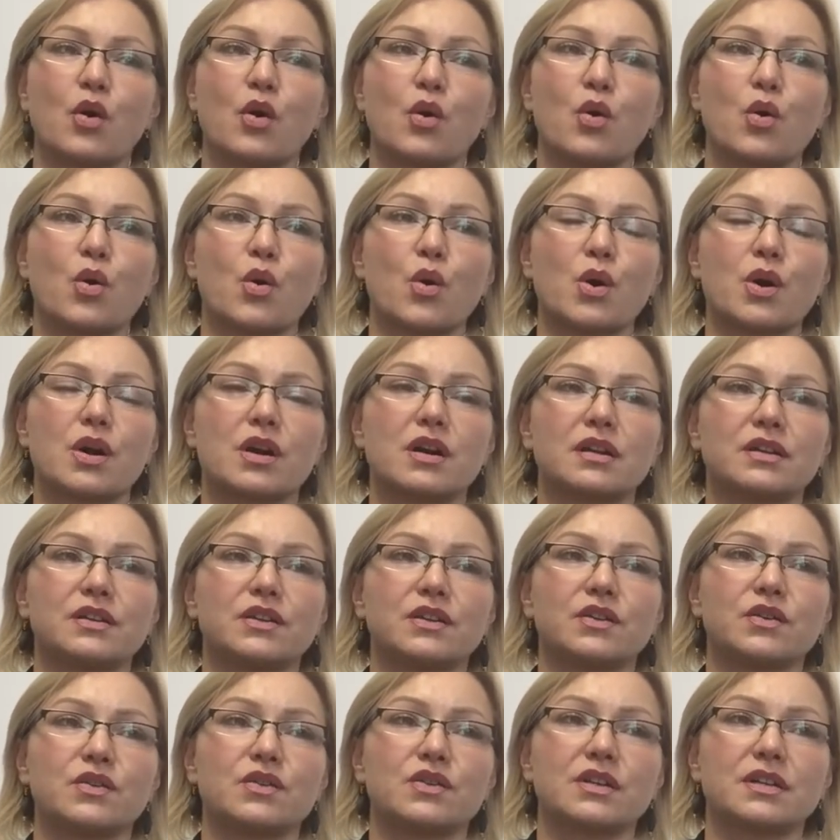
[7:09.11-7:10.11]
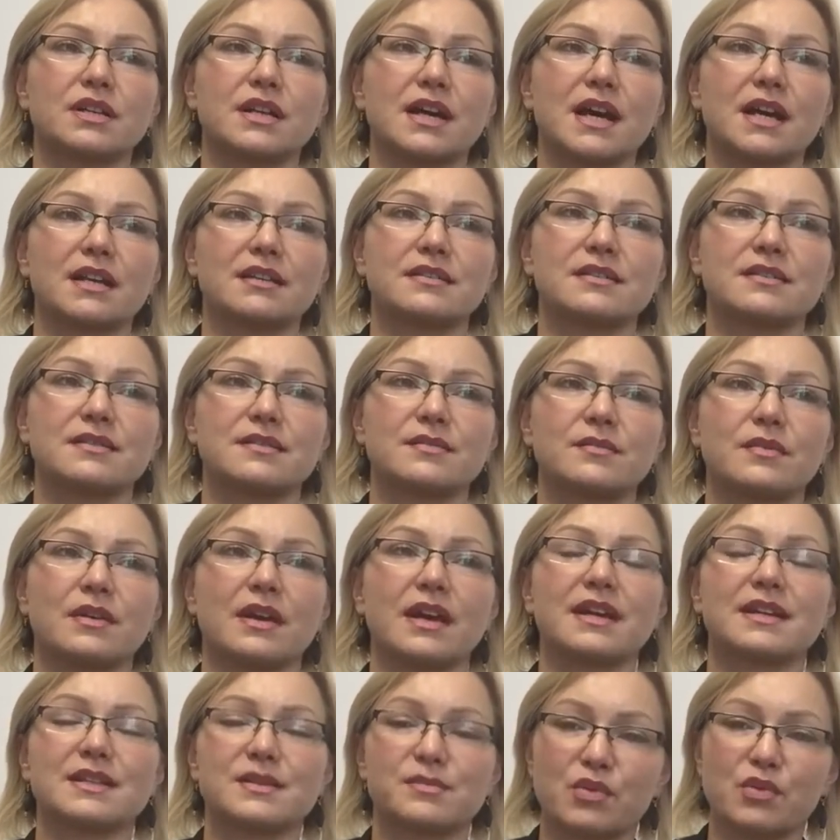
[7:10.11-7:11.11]
or you're not
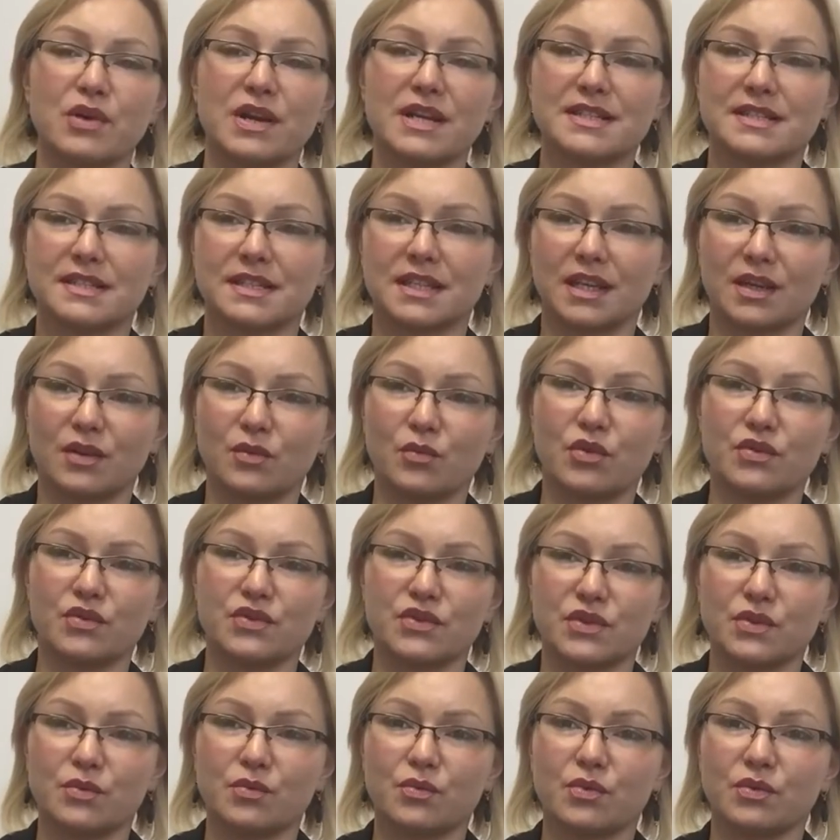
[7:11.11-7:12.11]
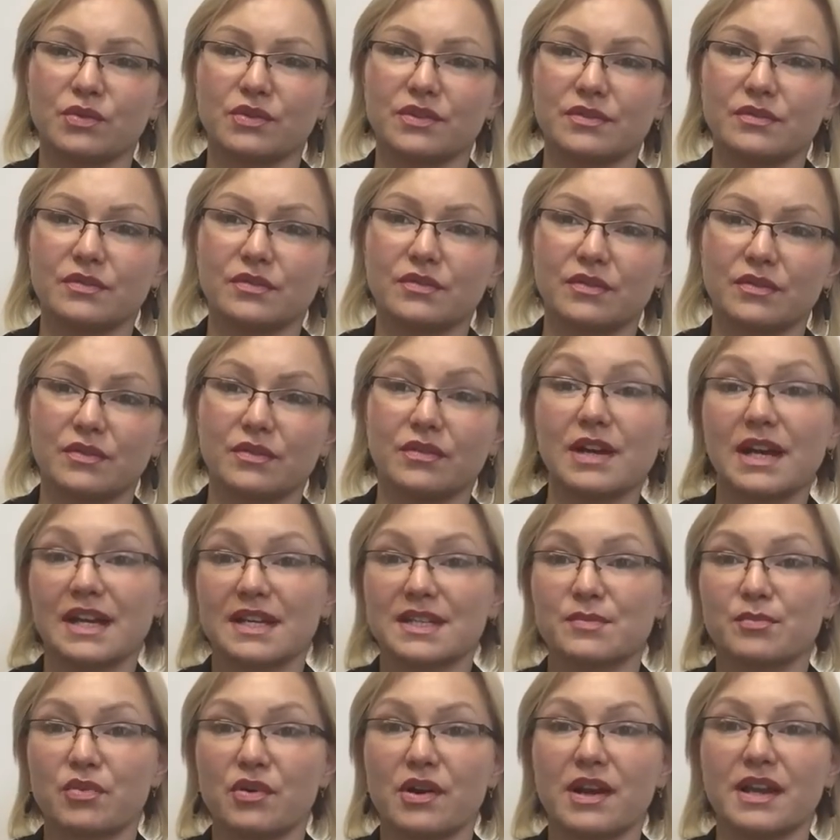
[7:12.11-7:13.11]
expressing what you would
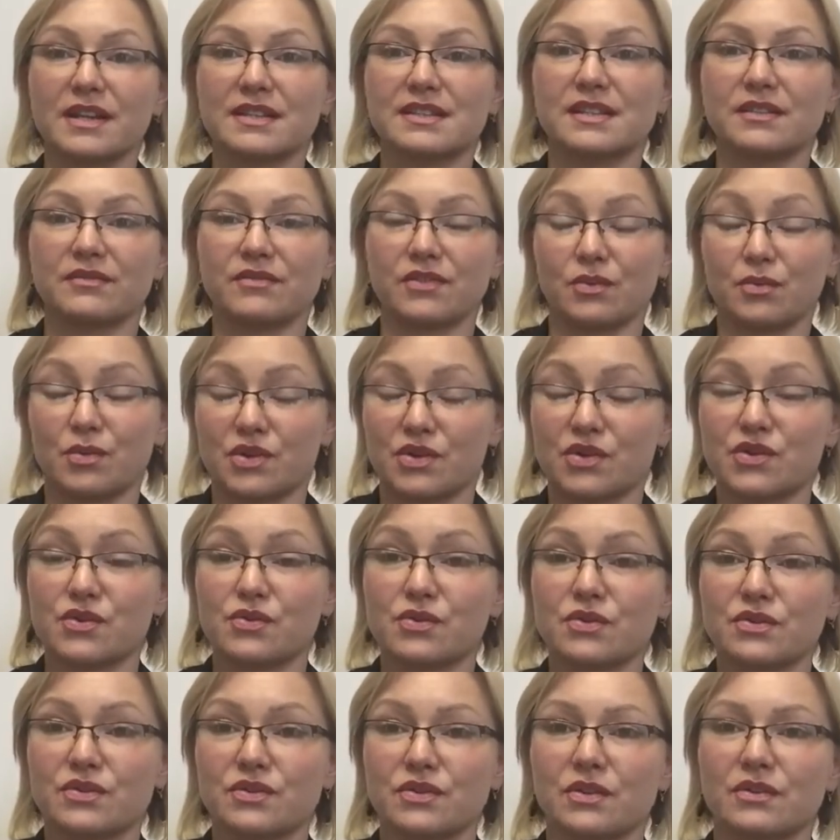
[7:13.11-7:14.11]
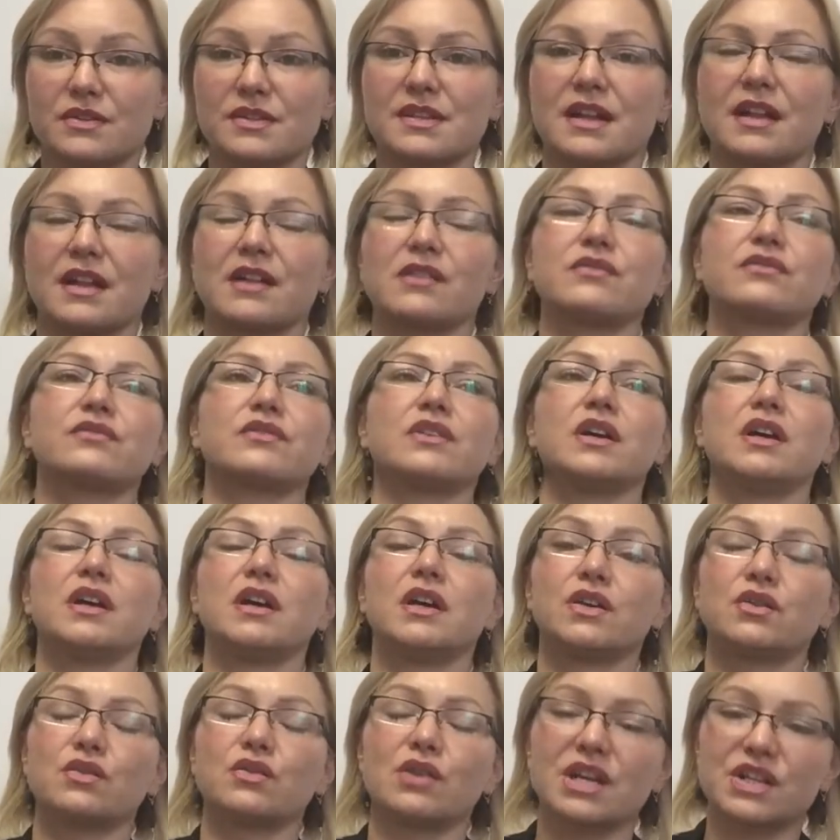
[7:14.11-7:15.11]
express if you were true to yourself,
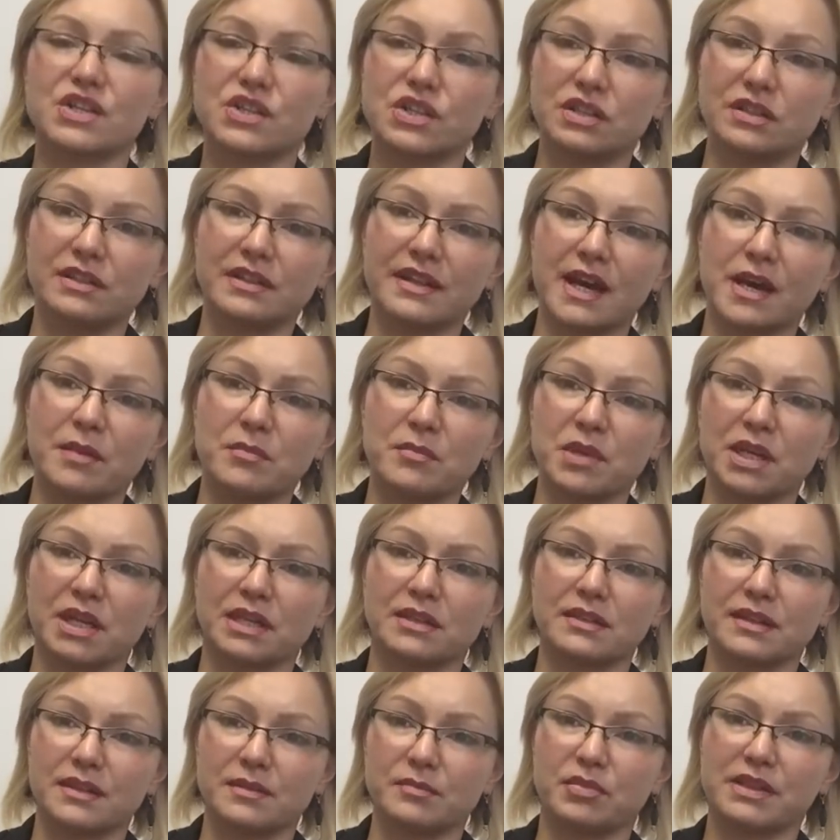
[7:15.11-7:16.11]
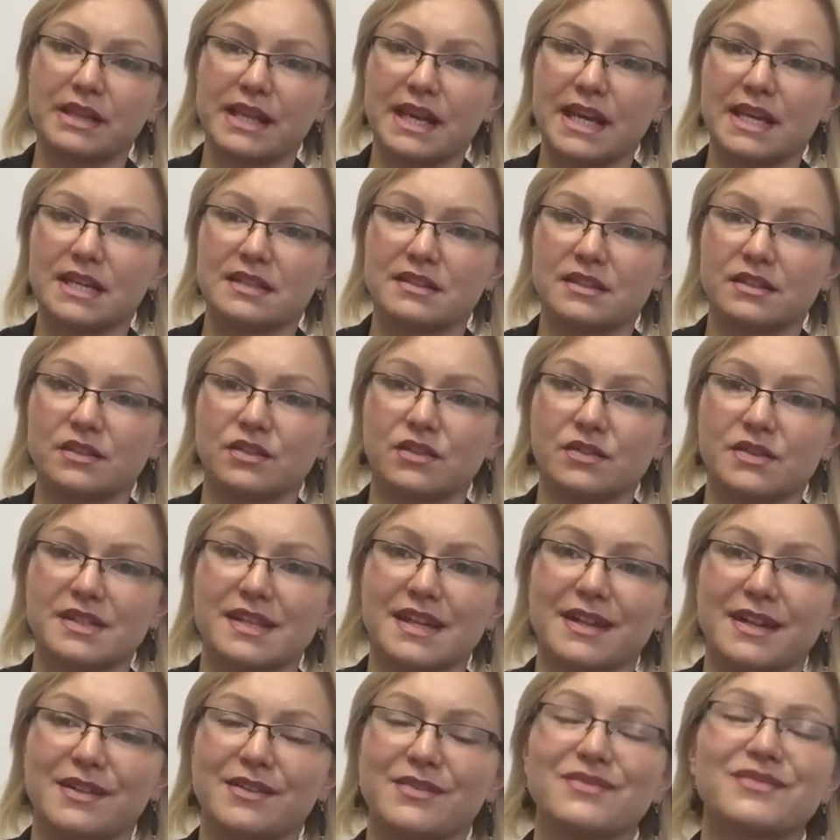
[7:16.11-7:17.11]
you're actually numbing that place in
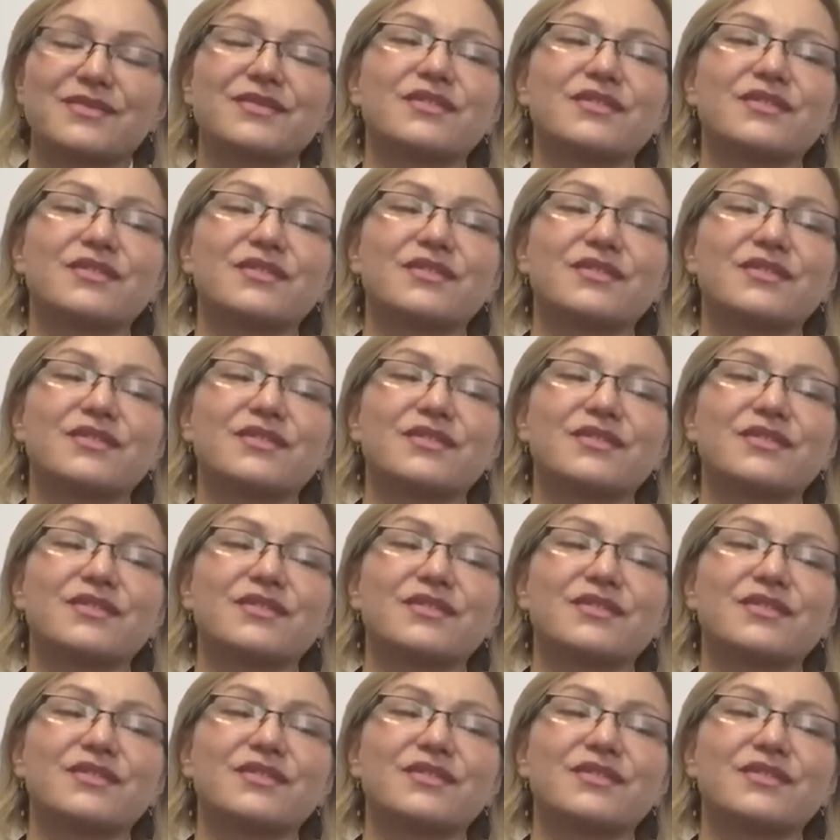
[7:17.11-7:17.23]
yourself.